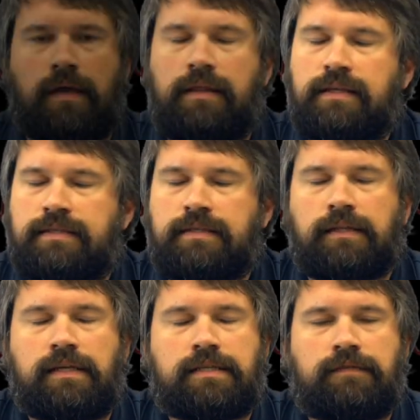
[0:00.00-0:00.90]
And this is a
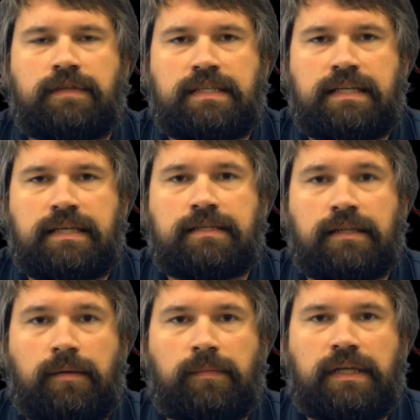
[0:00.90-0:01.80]
list of the 6
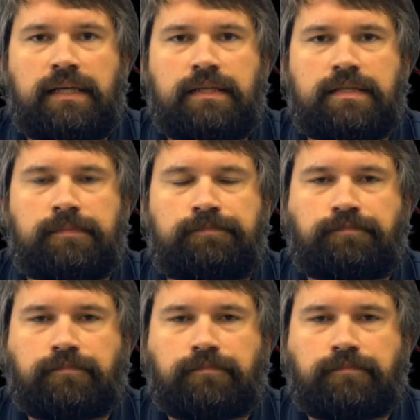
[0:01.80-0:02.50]
limb leads.